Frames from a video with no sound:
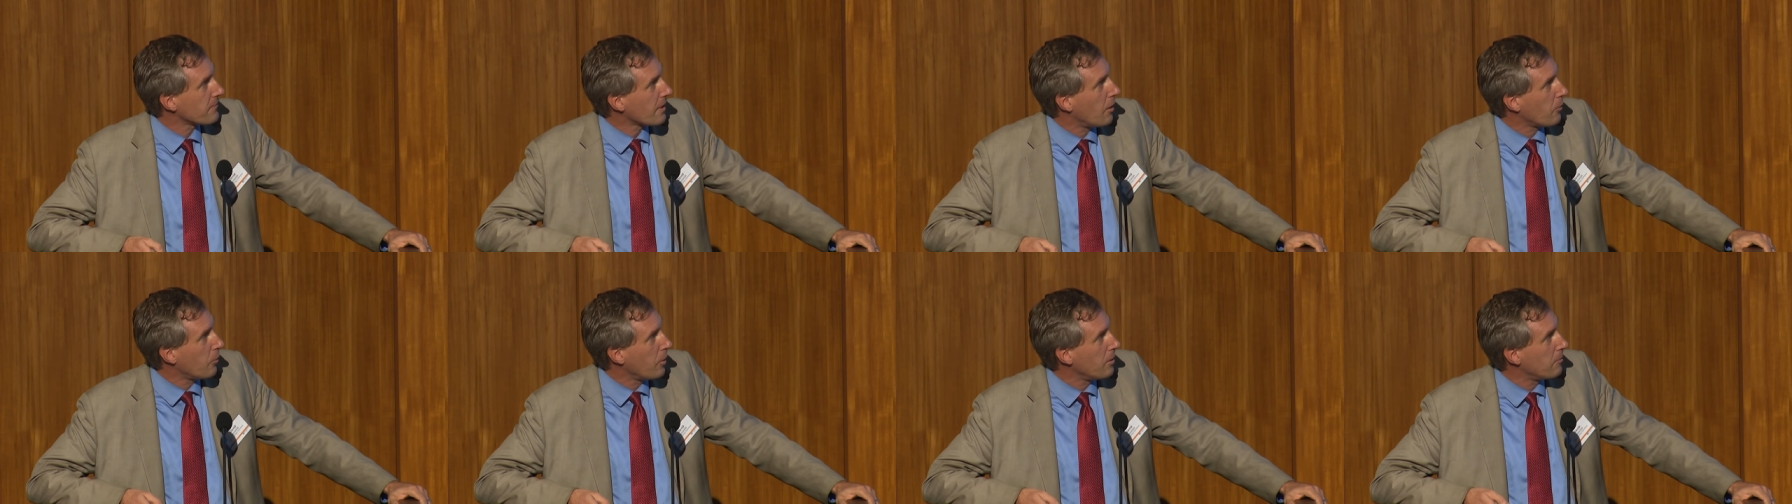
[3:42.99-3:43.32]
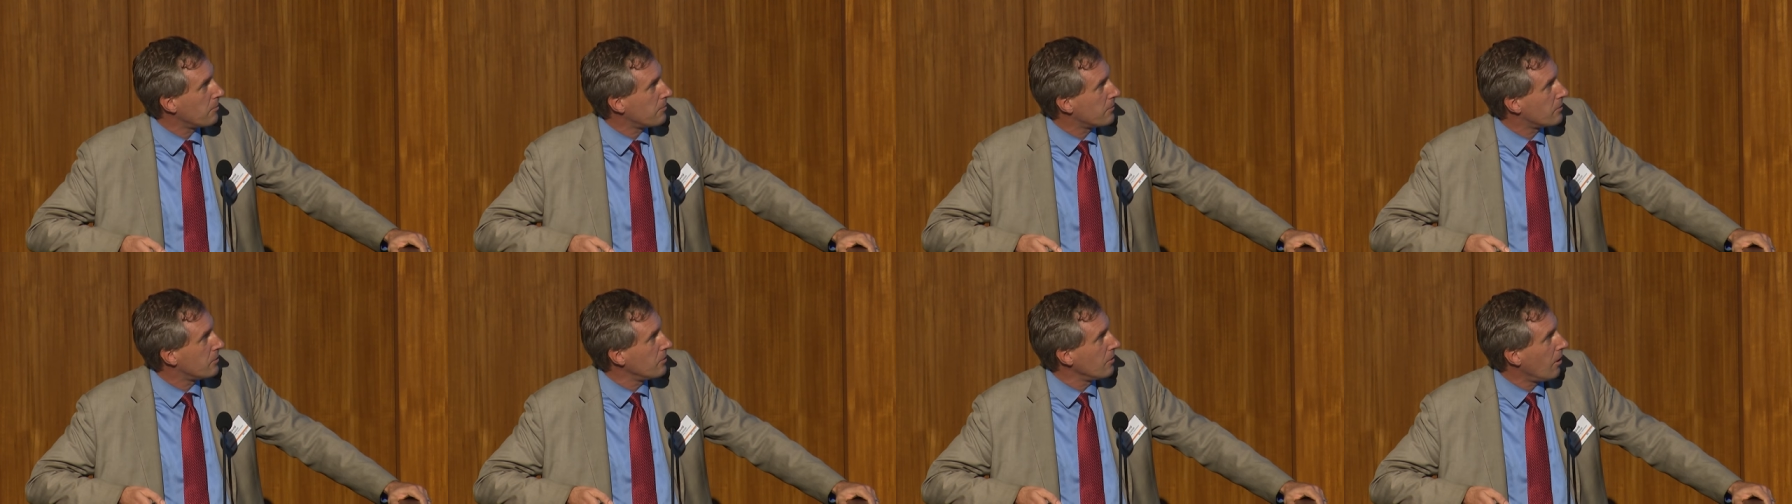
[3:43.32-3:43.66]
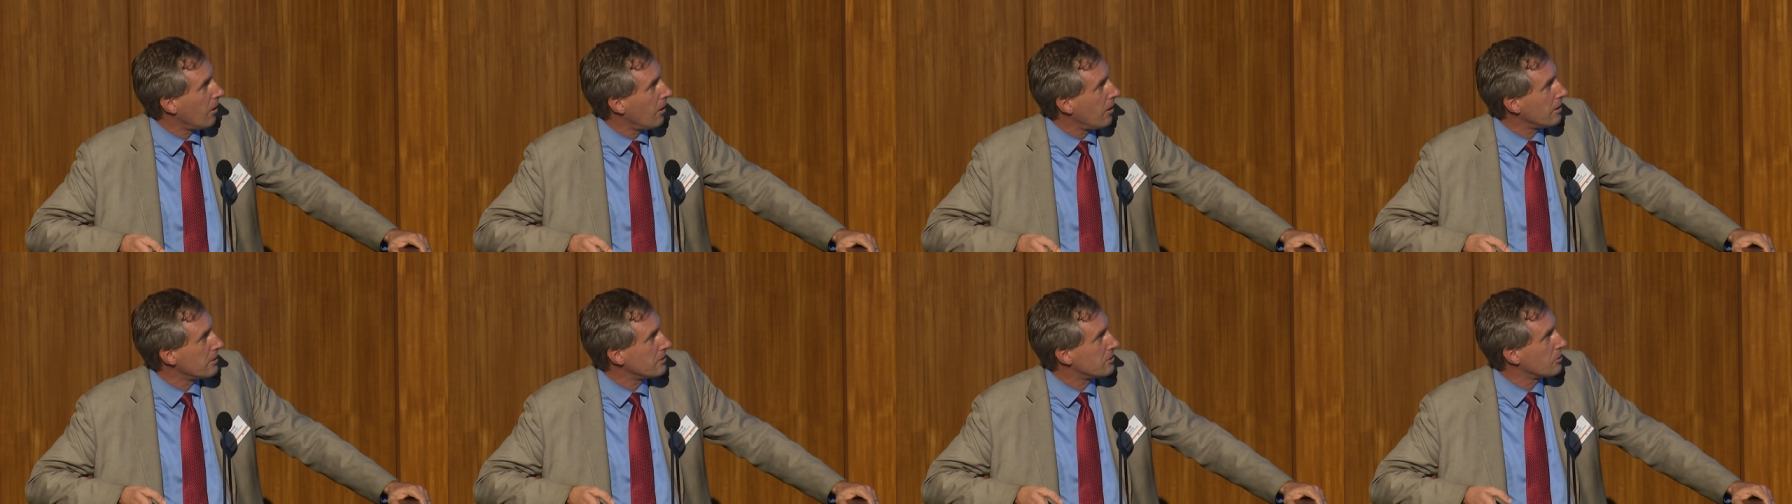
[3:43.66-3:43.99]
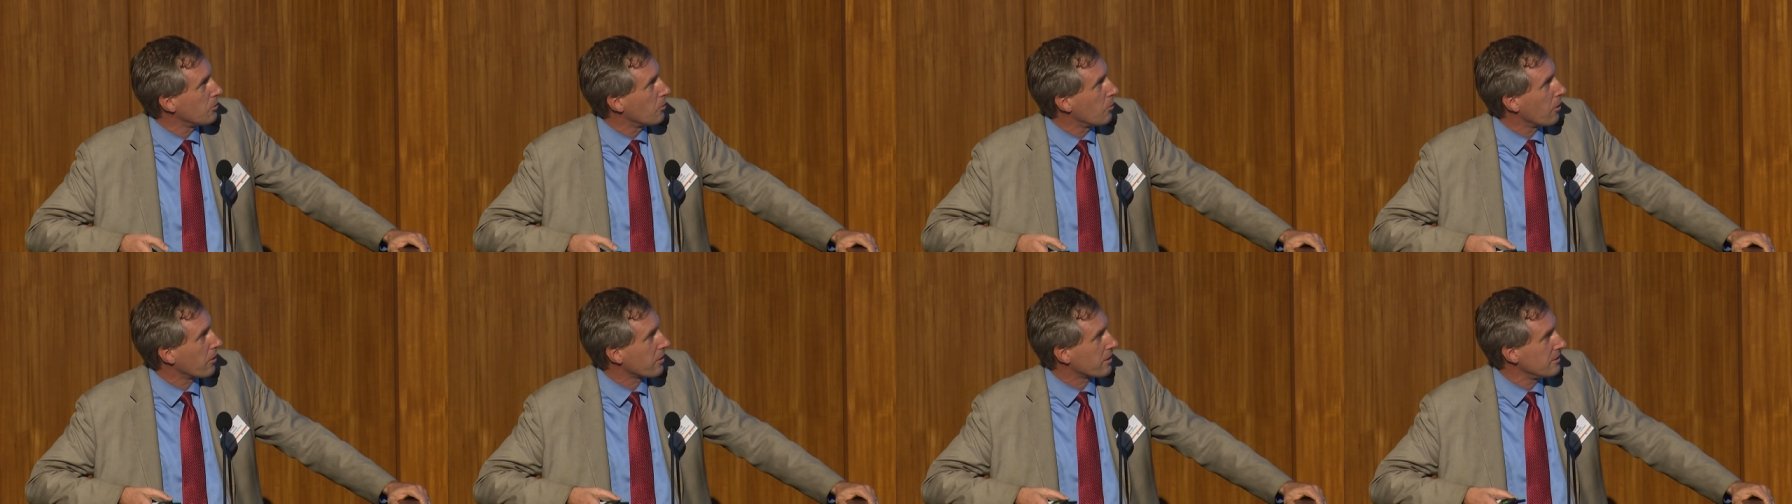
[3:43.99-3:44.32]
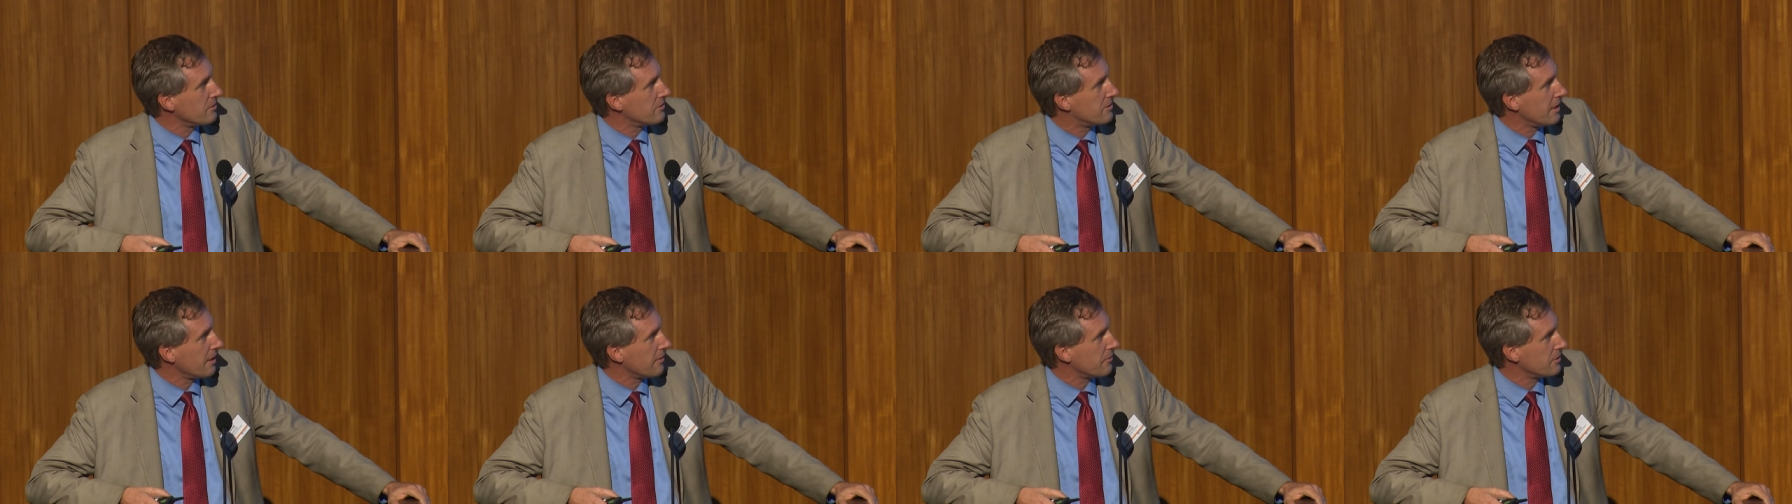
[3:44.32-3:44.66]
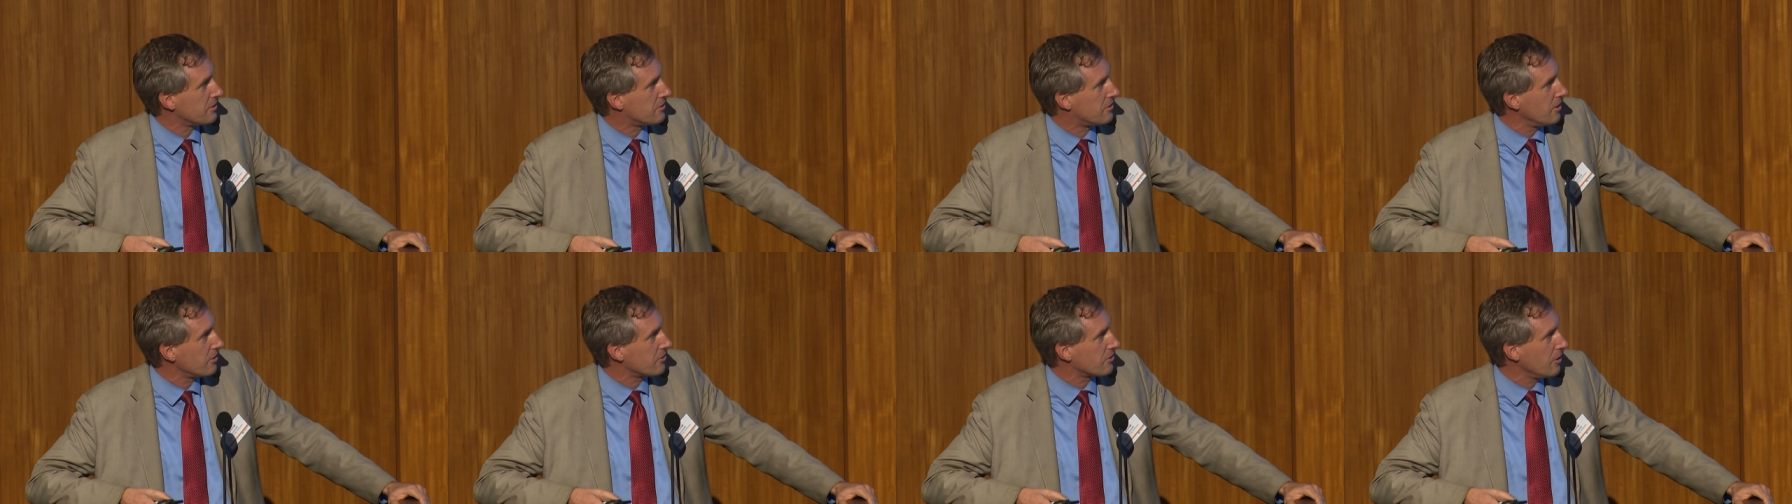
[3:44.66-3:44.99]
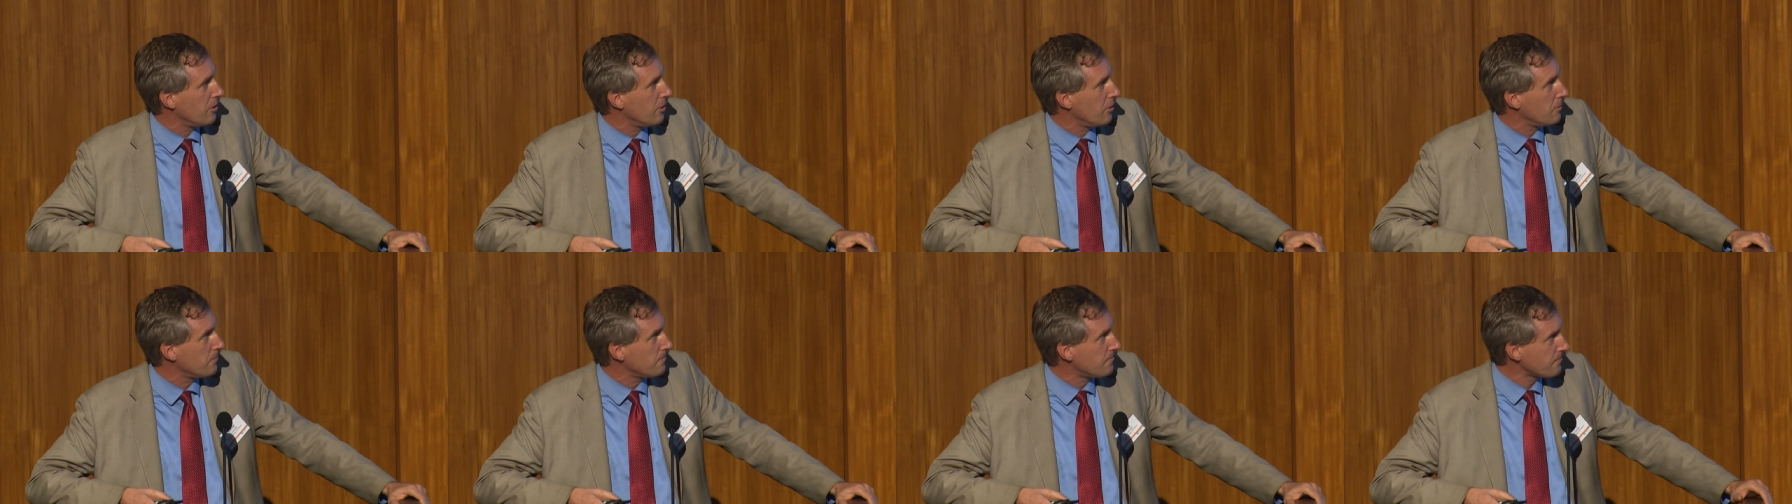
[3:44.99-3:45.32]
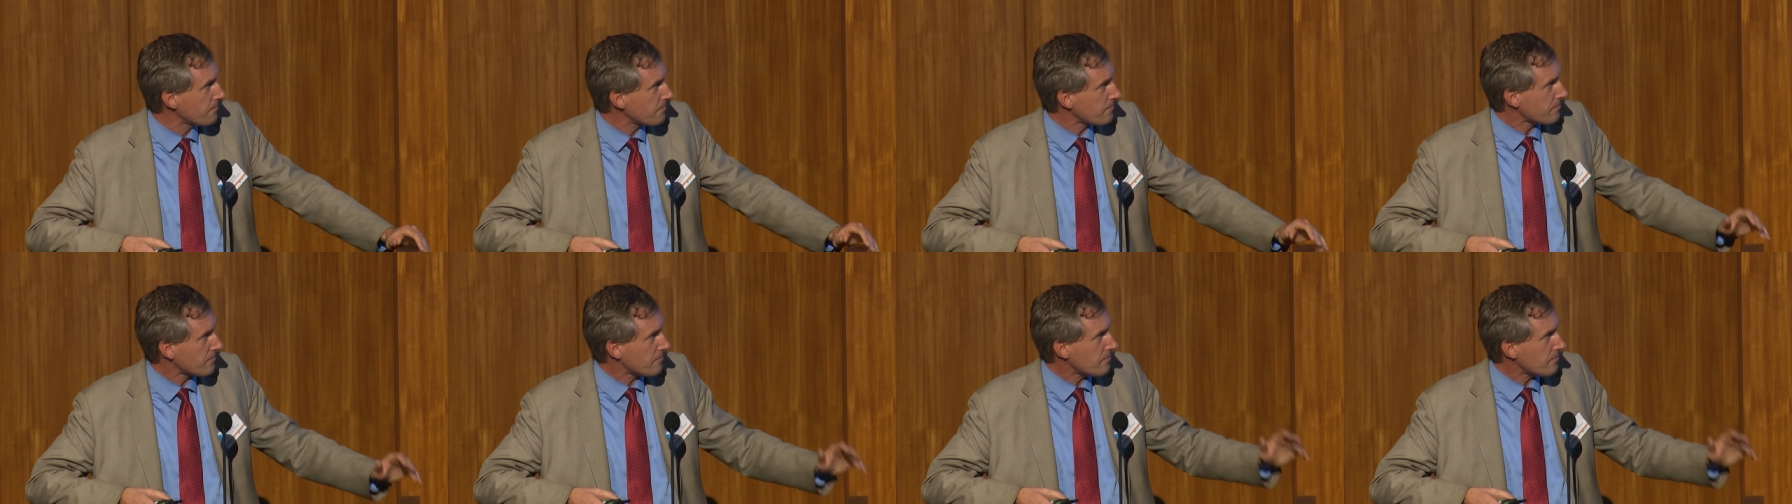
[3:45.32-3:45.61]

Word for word: I went on to work in San Francisco.